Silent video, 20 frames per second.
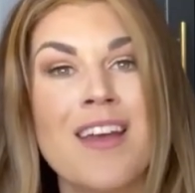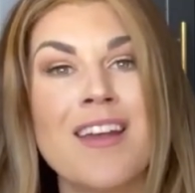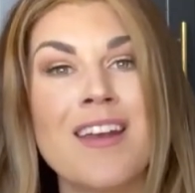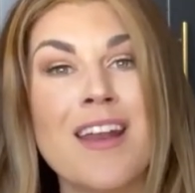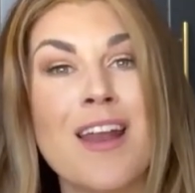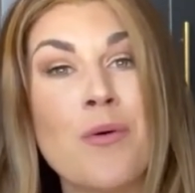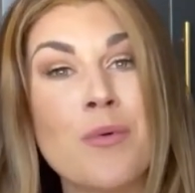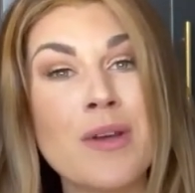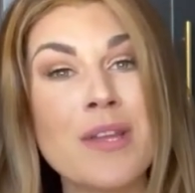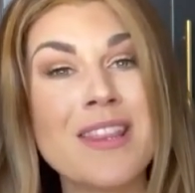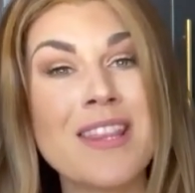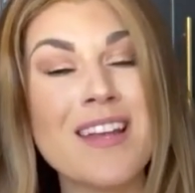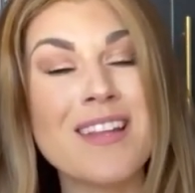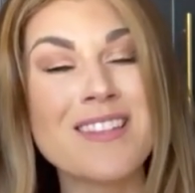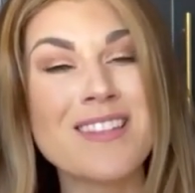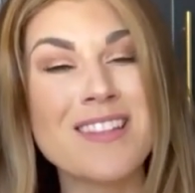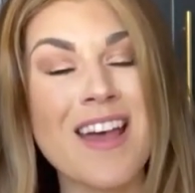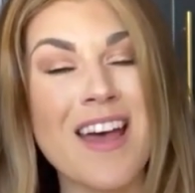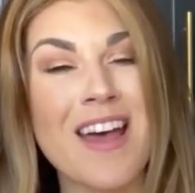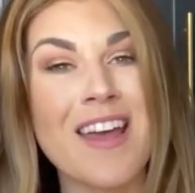Now, with
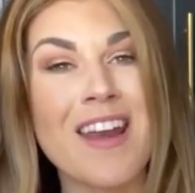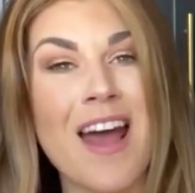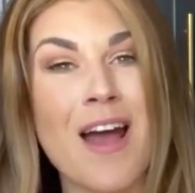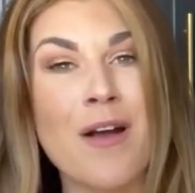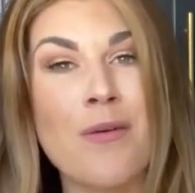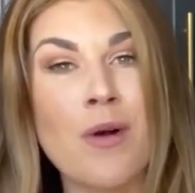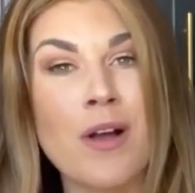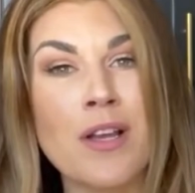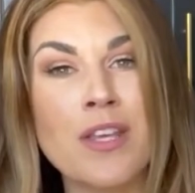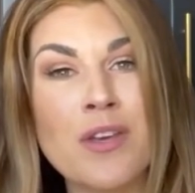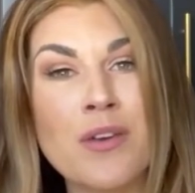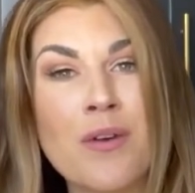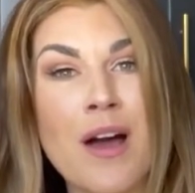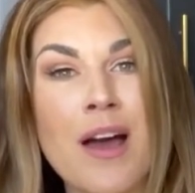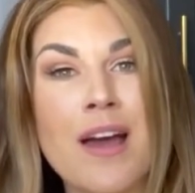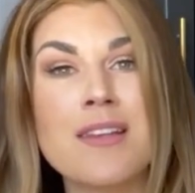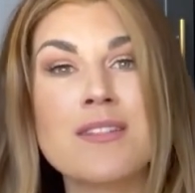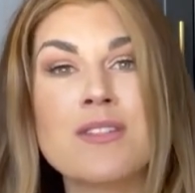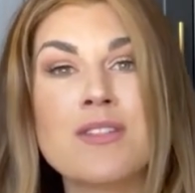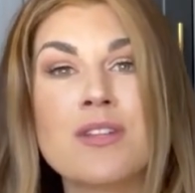that said, I want you
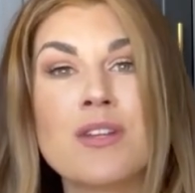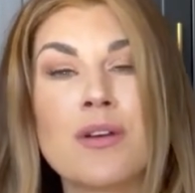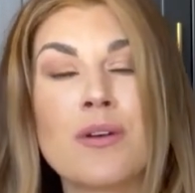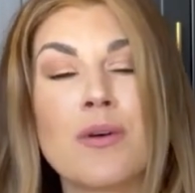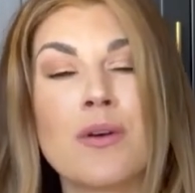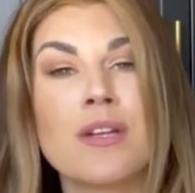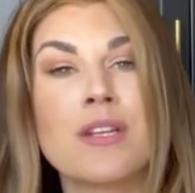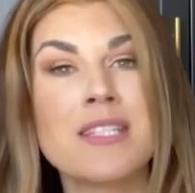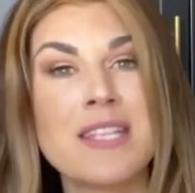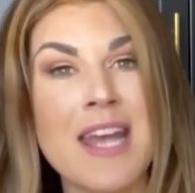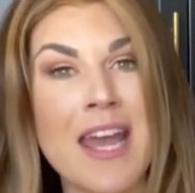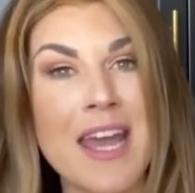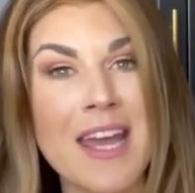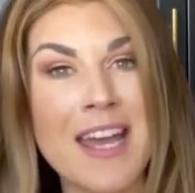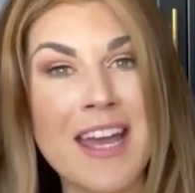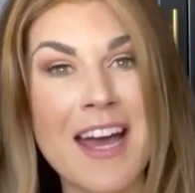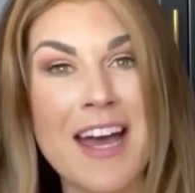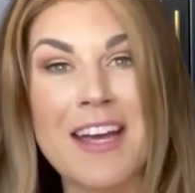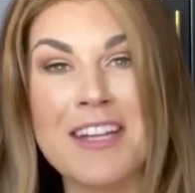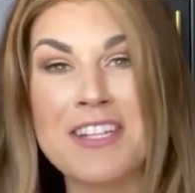guys to
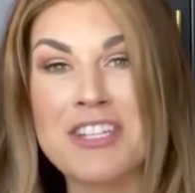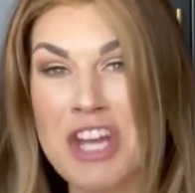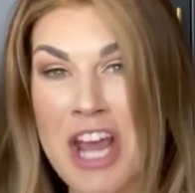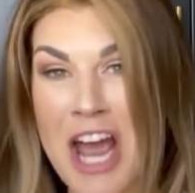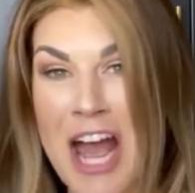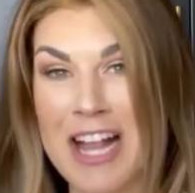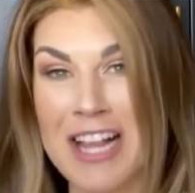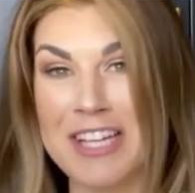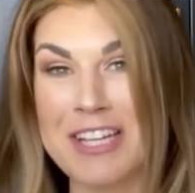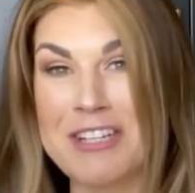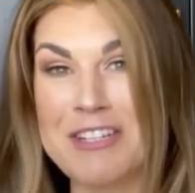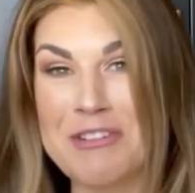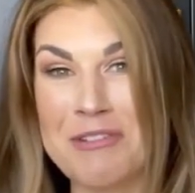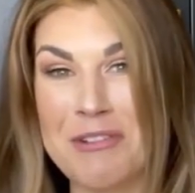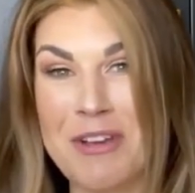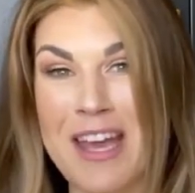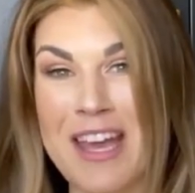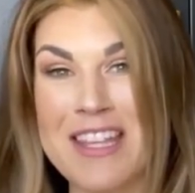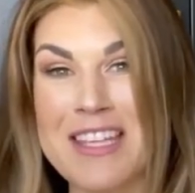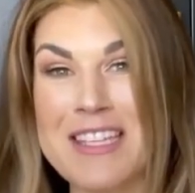take a challenge,
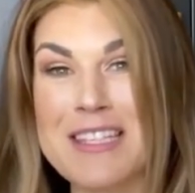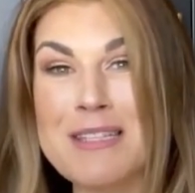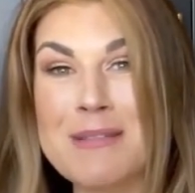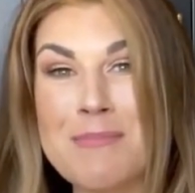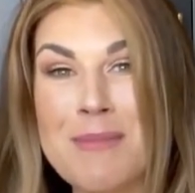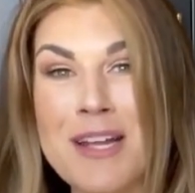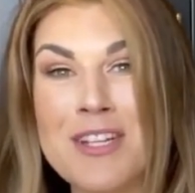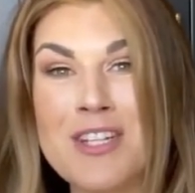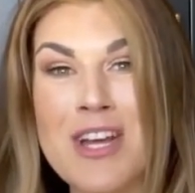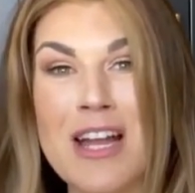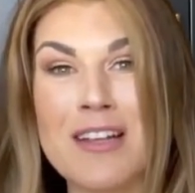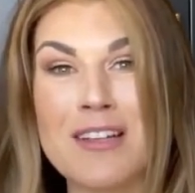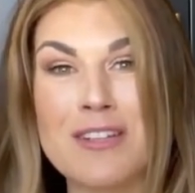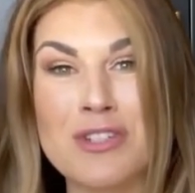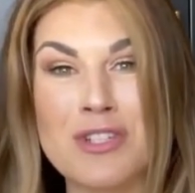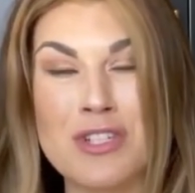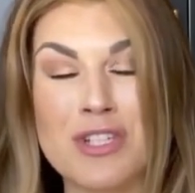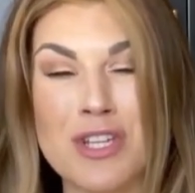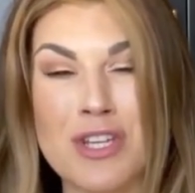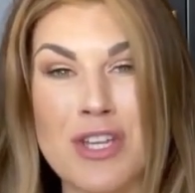okay? This is my
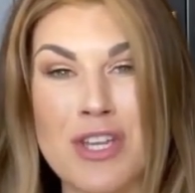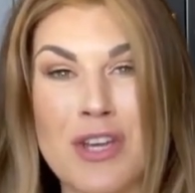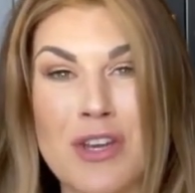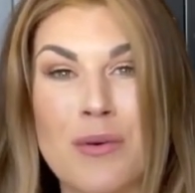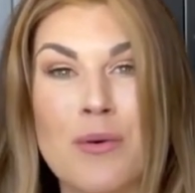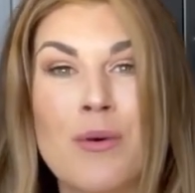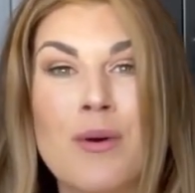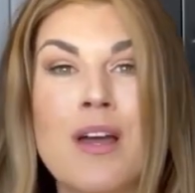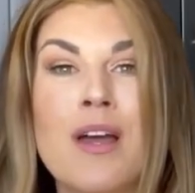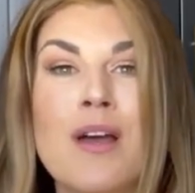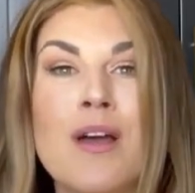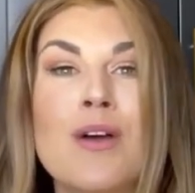challenge to you.